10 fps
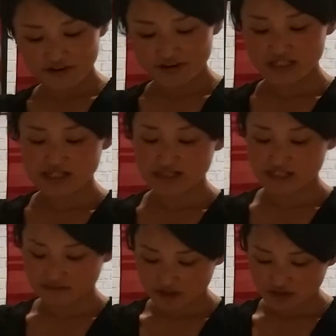first
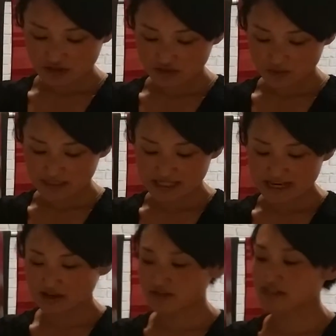exhibition was
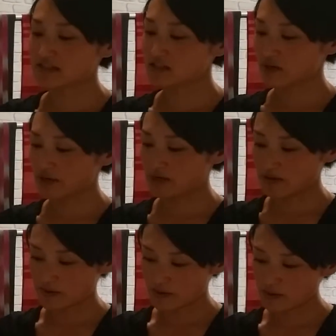held in
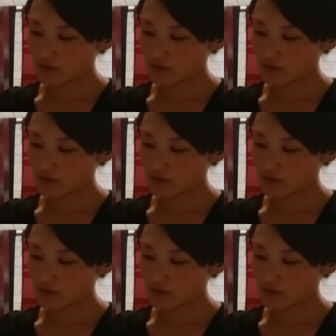Tokyo